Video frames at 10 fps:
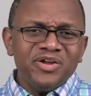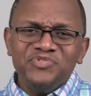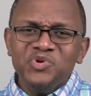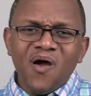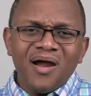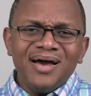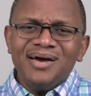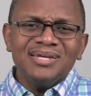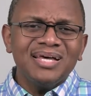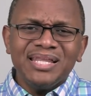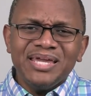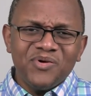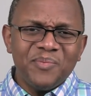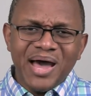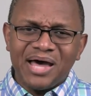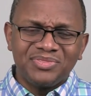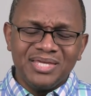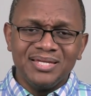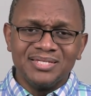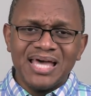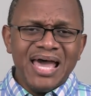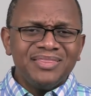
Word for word: if you are unclear about things